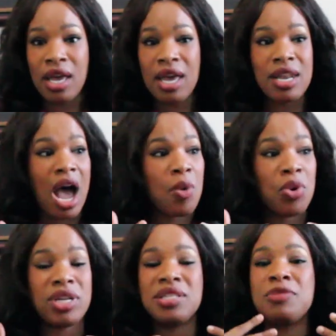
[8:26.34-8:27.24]
And I
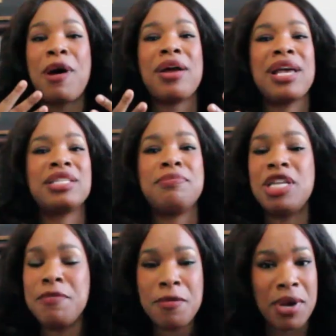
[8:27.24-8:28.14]
want to inspire as
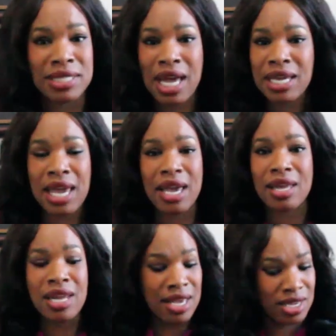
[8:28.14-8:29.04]
many people as I
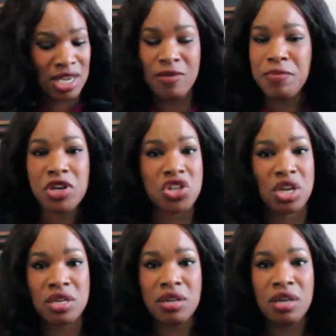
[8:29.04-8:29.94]
can. Keep
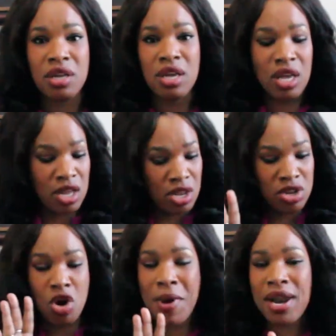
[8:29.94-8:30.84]
pushing.
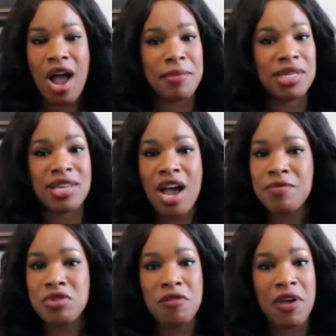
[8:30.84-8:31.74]
No matter how many
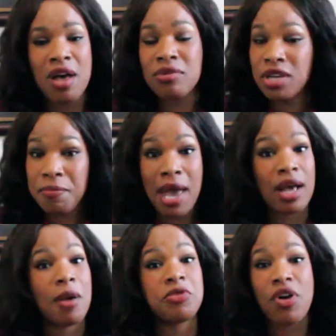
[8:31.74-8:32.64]
times you fail, get back
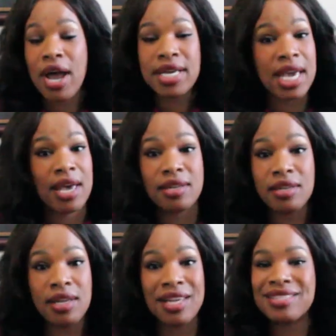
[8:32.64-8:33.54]
up, try
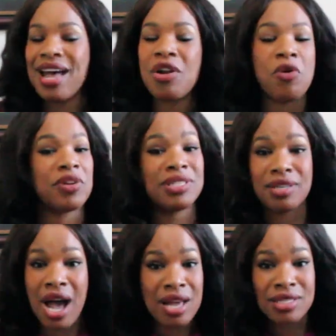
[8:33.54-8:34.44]
again. It's not over
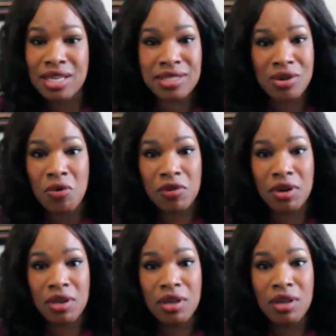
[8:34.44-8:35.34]
until God says it's
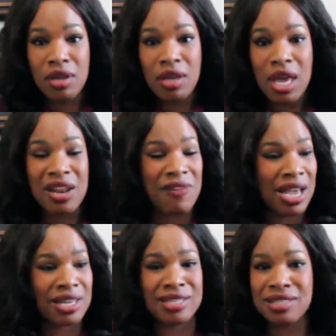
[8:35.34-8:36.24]
over. And if
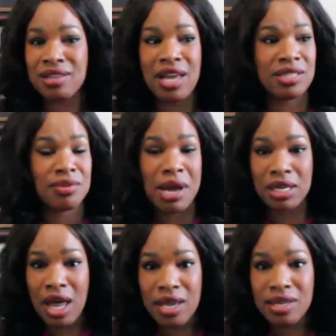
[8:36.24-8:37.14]
I can instill that to my
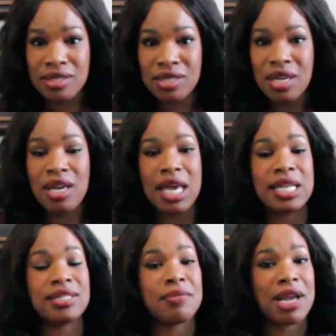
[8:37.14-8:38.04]
clients
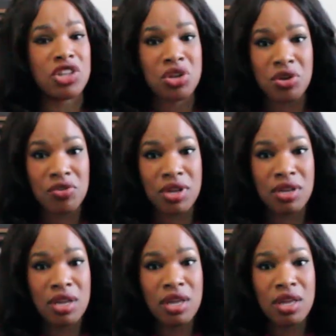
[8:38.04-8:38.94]
and to my
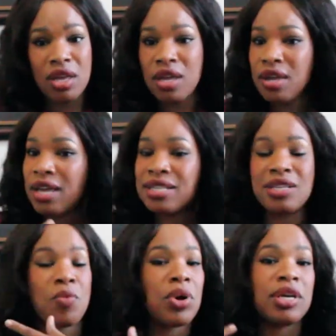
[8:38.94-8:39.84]
children, it's
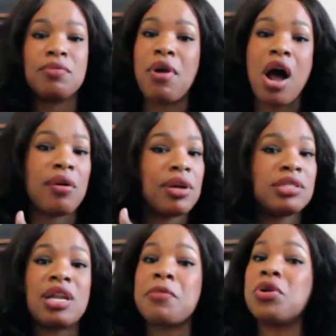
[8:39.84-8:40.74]
a work in
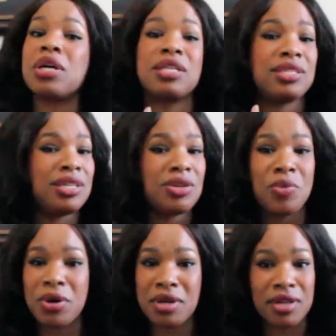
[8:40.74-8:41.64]
progress, and I'm going to continue to
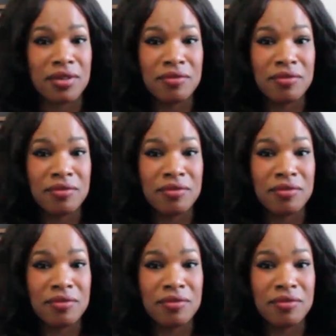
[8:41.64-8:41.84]
work.